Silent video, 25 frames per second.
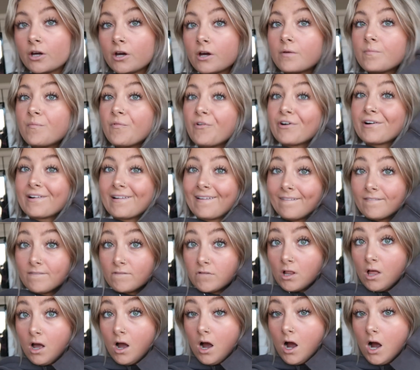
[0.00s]
Good morning,
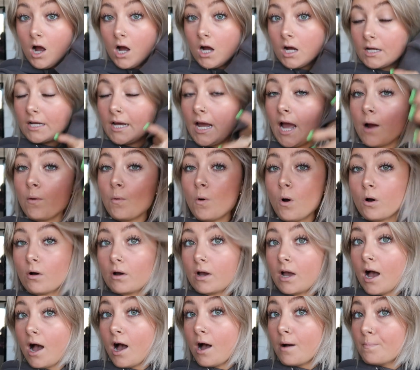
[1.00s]
vlog. I
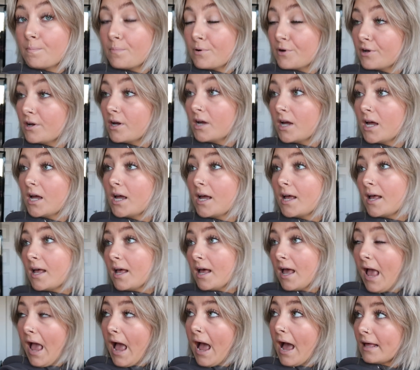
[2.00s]
woke up
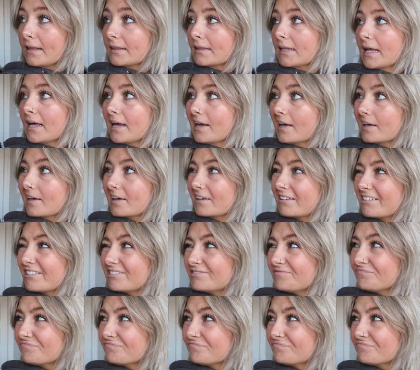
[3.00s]
at like